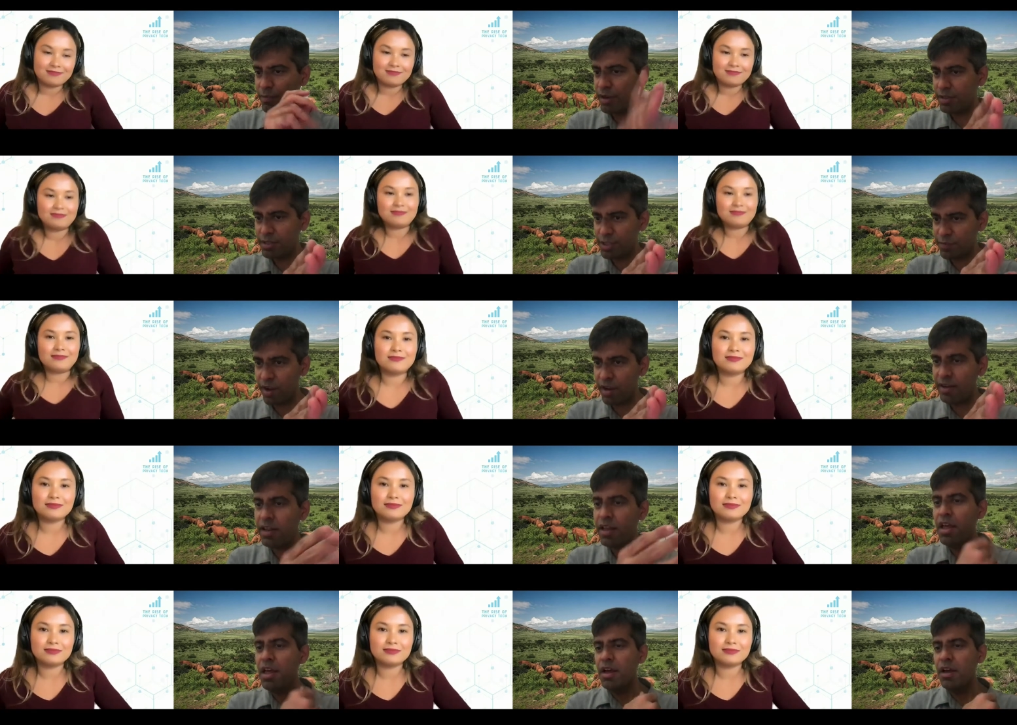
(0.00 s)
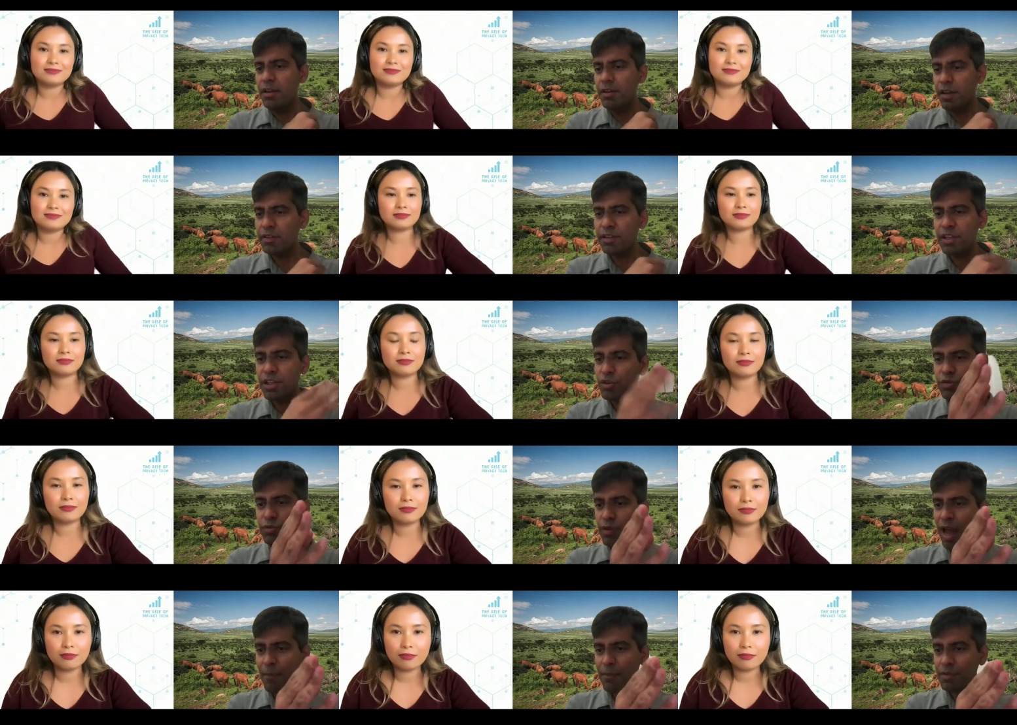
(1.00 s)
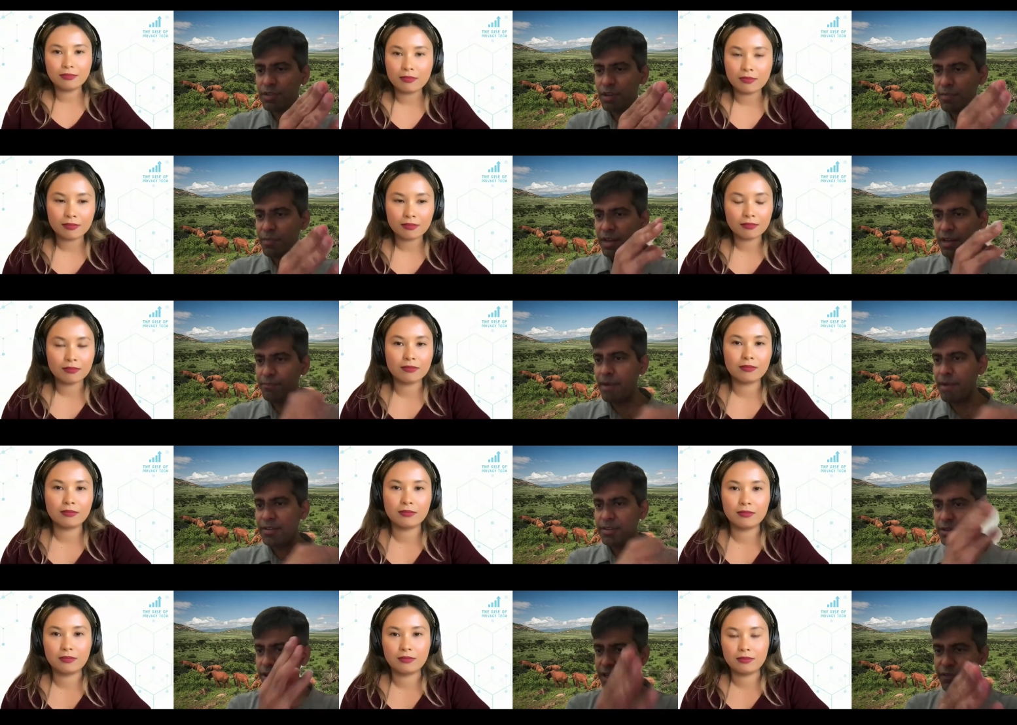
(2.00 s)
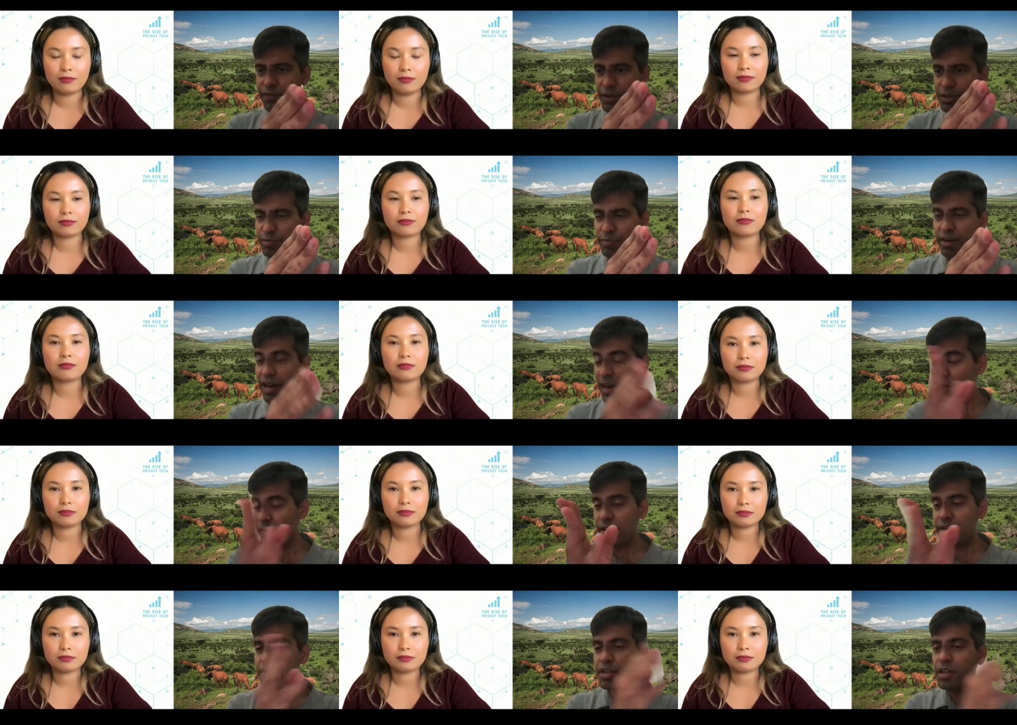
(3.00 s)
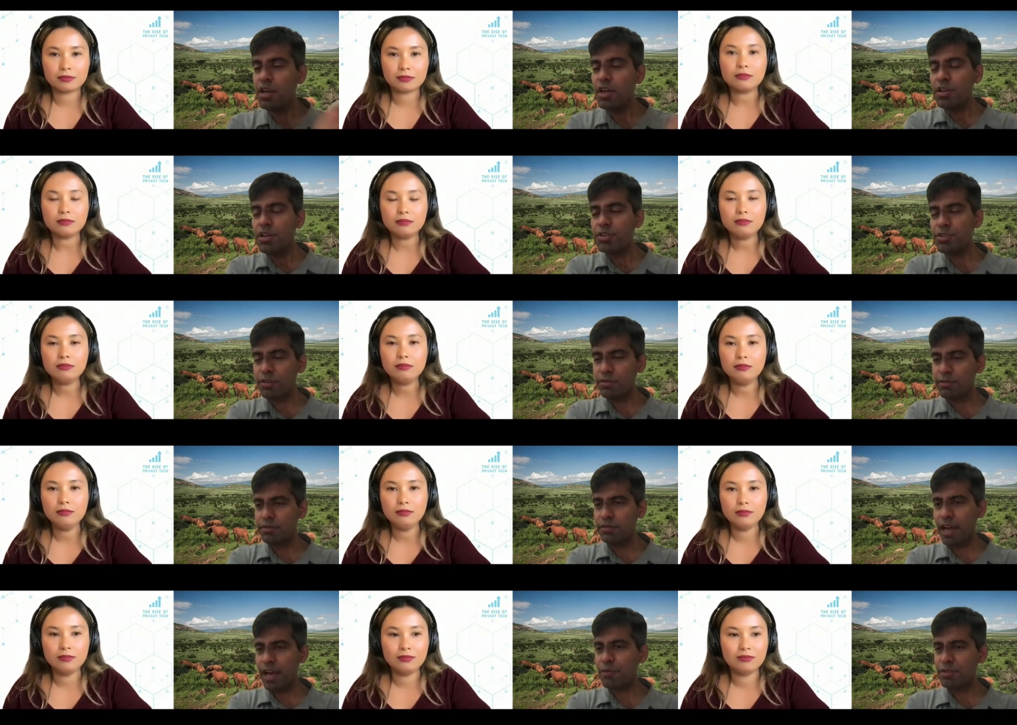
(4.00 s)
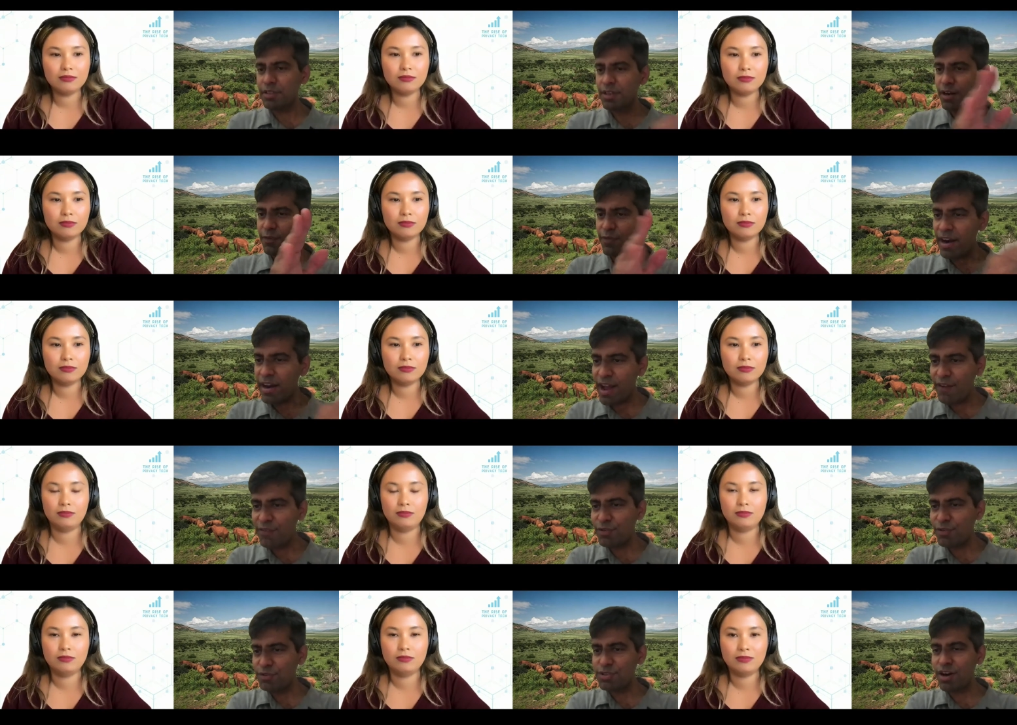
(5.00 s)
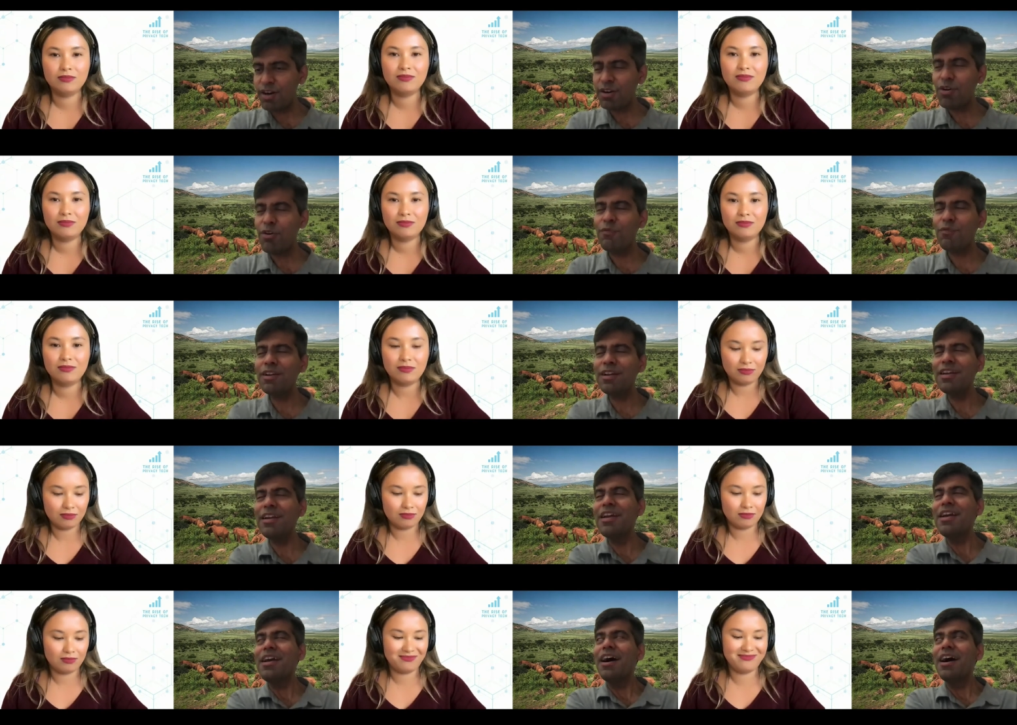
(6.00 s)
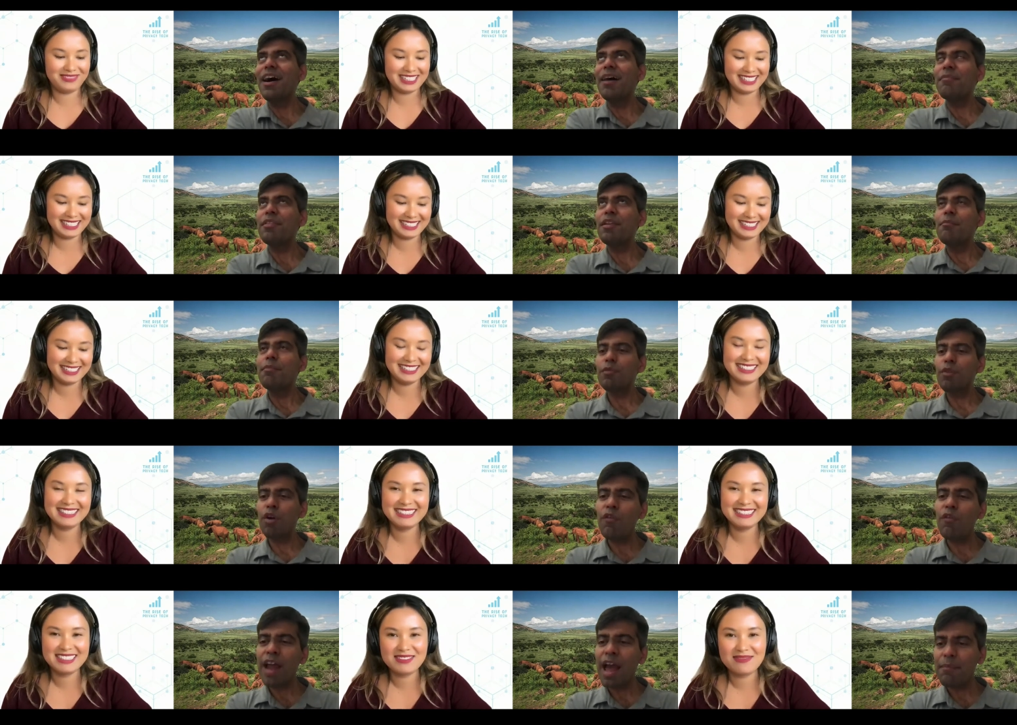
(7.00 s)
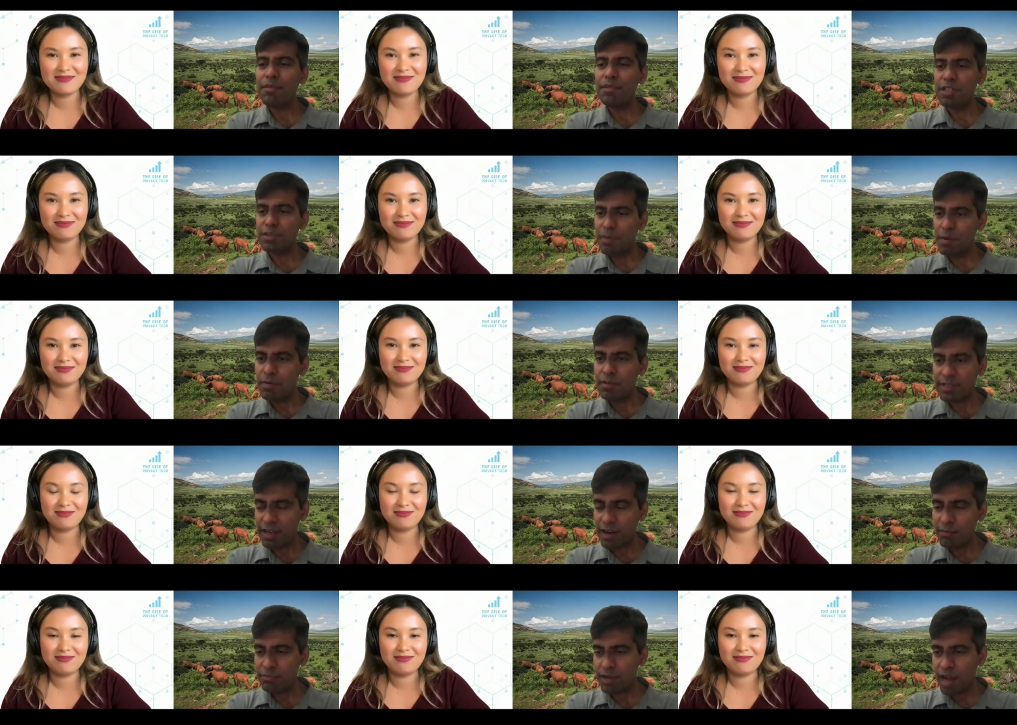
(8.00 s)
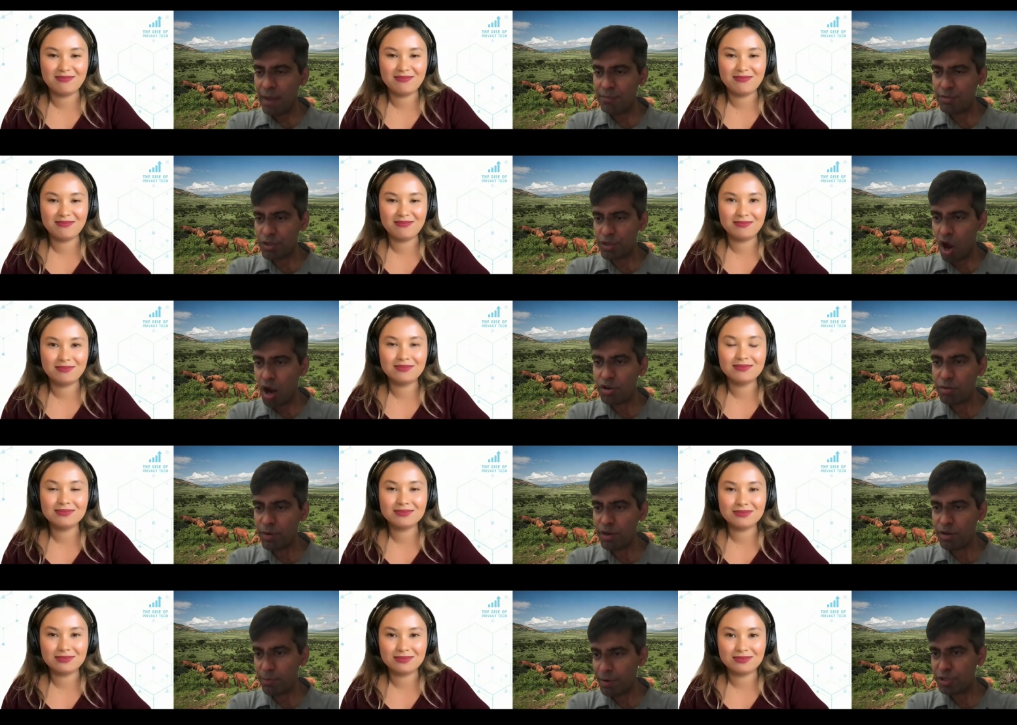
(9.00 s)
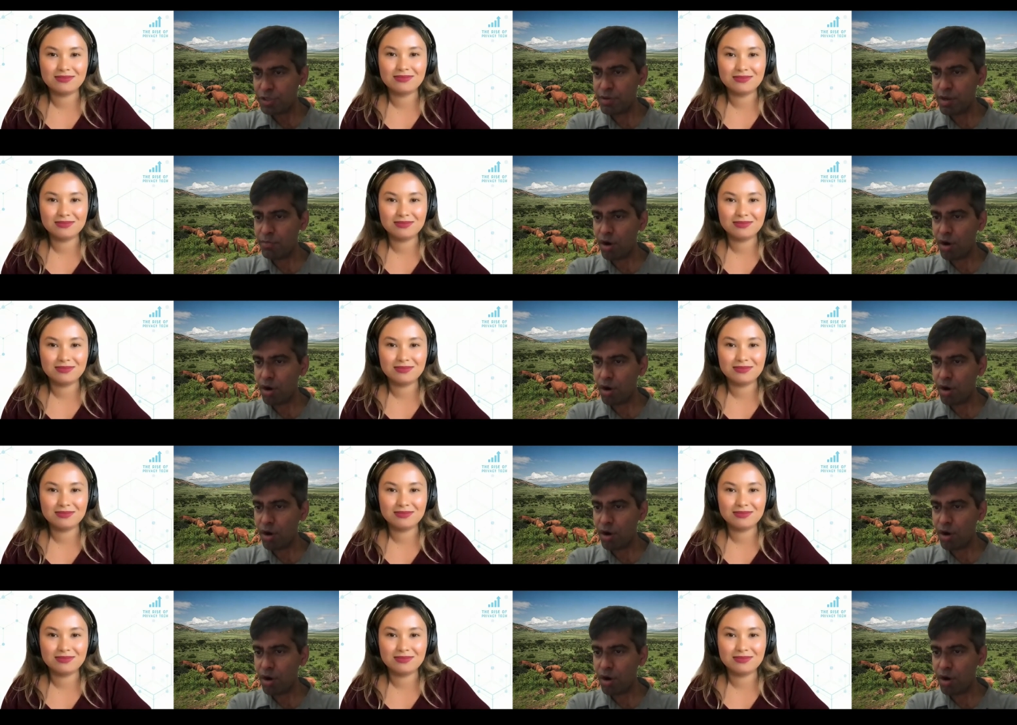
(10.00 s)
Speaker 1: minutes is fine. Nothing useful happens in a meeting past the thirty-first minute anyways. So that was a little Friday afternoon snark, hopefully. Uh, but what often happens is people set up times to talk to me, to pitch me a